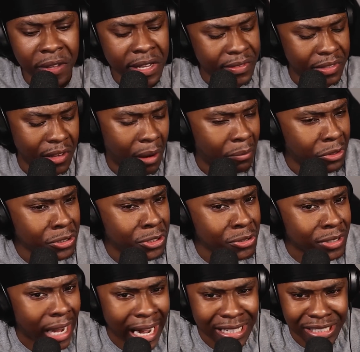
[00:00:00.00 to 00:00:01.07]
No, Mewtwo's
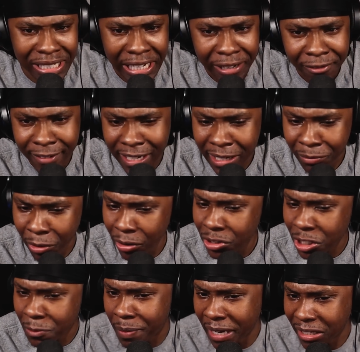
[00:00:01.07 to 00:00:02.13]
actually a villain, bro. Just
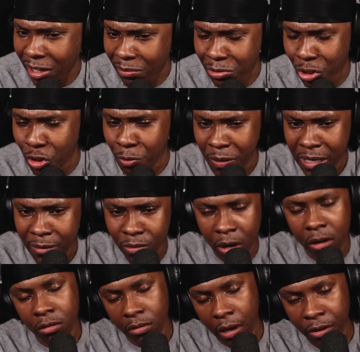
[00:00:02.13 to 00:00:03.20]
picked up two
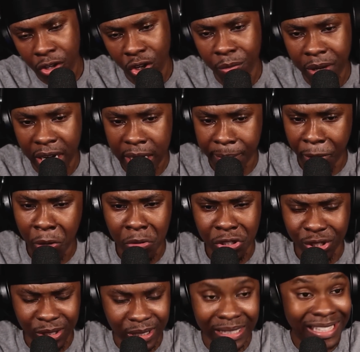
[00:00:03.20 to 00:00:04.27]
people, well, a human and a Pokemon,
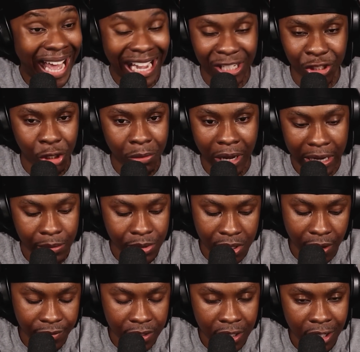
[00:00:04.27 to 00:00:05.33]
just dashed them like it was
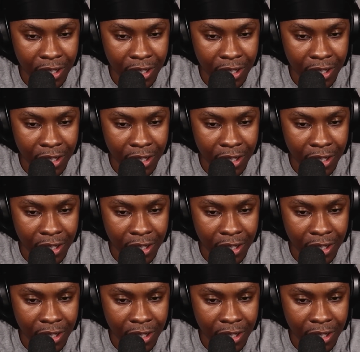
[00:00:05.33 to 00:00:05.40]
nothing.